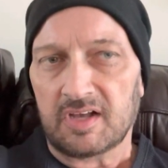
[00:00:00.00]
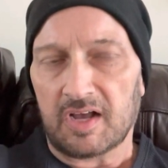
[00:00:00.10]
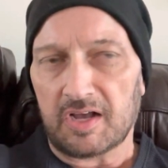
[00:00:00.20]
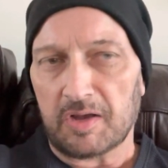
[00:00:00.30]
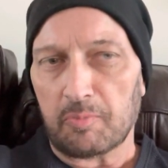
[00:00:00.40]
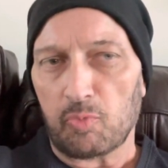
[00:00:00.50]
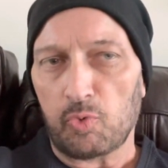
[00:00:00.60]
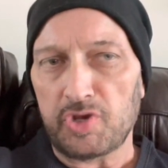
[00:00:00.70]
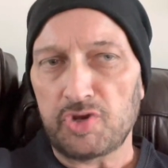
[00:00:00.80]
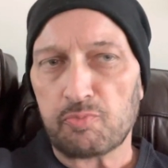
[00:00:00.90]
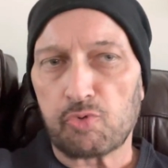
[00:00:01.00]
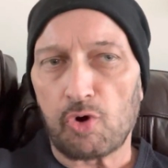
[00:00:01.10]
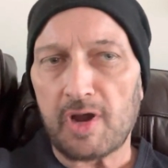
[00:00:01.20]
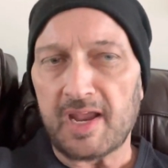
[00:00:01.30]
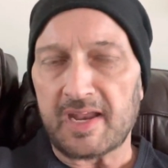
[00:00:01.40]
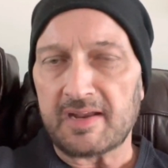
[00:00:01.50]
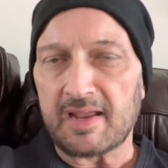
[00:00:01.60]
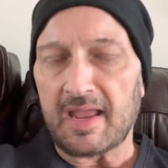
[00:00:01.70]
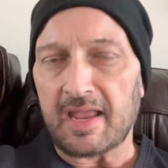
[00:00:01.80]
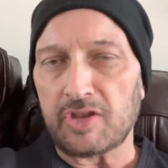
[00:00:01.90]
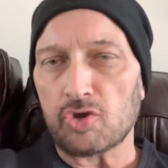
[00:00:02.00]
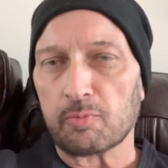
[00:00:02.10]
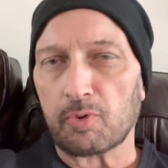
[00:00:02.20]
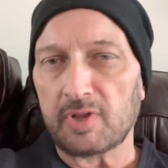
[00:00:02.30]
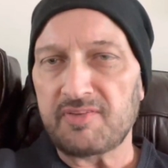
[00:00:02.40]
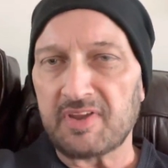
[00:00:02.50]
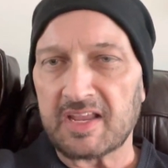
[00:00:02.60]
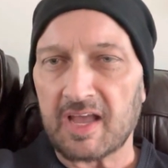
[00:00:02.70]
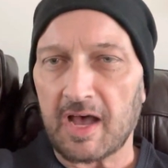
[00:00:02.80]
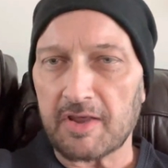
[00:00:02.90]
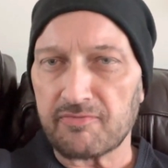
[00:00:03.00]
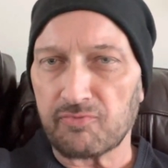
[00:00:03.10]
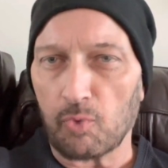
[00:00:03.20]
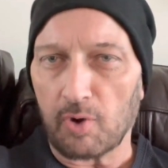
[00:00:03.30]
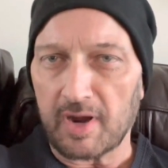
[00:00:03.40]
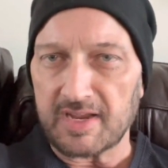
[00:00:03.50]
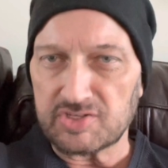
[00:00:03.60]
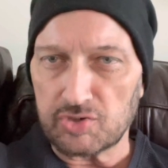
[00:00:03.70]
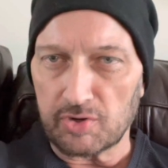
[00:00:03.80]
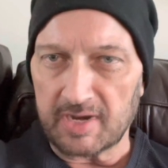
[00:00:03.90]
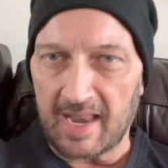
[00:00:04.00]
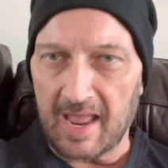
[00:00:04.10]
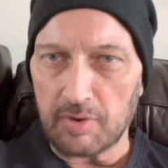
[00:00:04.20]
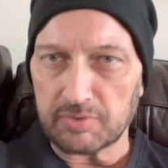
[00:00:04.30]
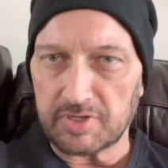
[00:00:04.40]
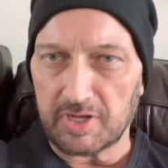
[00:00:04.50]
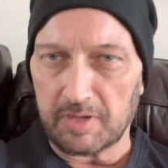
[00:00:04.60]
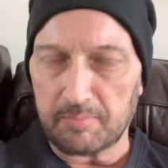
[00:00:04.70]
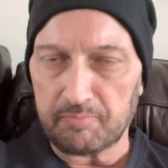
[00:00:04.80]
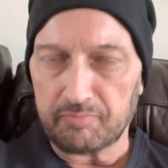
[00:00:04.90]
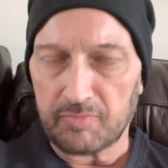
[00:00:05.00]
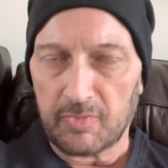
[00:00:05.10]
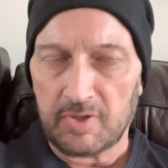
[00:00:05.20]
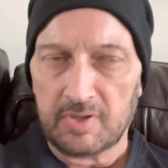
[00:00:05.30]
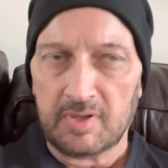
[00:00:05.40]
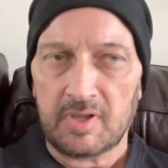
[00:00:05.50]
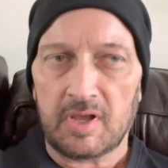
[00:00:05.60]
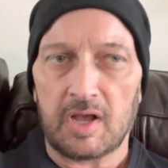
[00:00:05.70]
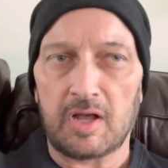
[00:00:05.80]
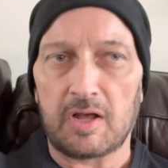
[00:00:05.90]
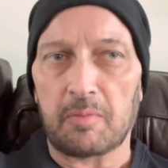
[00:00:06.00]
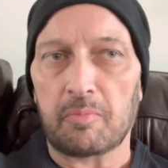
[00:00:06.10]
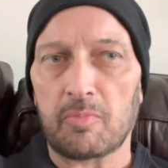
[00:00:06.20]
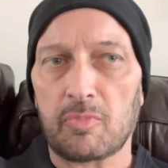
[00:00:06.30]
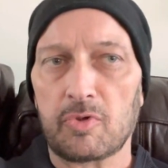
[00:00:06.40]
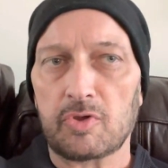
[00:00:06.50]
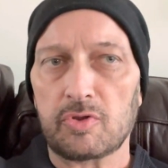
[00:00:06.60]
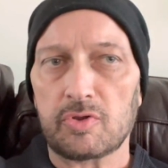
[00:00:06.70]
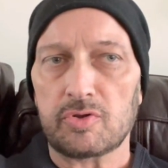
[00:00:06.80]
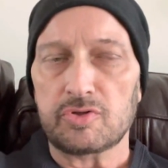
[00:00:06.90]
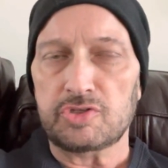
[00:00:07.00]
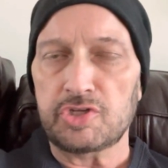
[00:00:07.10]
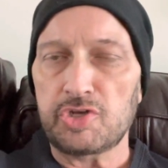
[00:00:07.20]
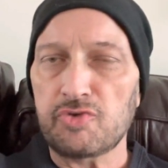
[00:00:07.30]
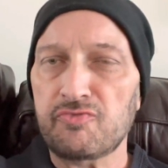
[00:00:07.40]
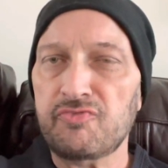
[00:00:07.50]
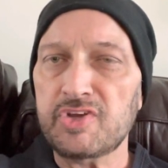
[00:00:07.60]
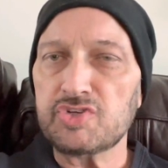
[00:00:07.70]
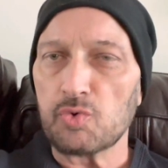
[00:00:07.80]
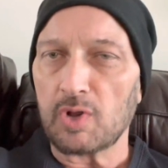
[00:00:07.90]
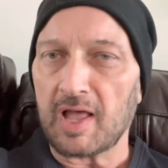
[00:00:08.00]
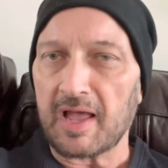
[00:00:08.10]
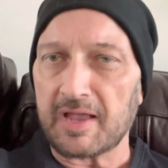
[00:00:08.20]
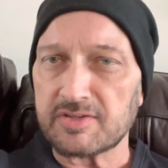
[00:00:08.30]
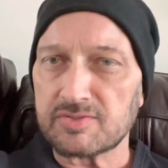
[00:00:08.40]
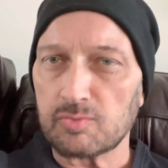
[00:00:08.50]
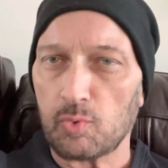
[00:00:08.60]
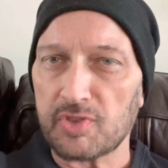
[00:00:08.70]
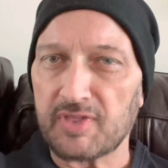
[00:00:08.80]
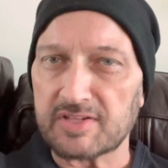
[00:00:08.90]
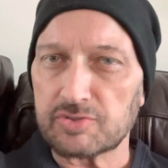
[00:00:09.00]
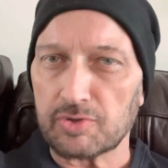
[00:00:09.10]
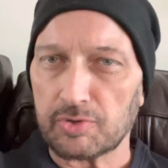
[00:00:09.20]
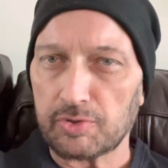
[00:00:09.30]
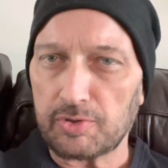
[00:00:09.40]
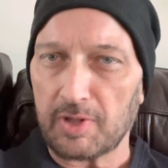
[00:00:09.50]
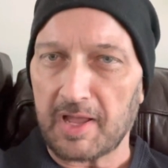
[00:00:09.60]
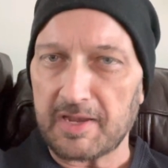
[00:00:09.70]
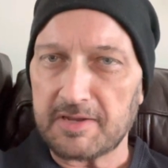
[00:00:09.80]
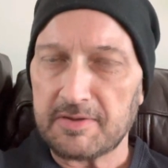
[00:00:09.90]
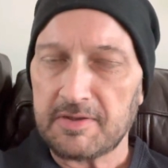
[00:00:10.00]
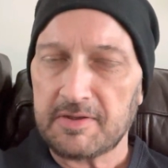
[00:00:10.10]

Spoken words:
When you pray and you're believing God for a certain outcome, do you visualize what that's going to look like?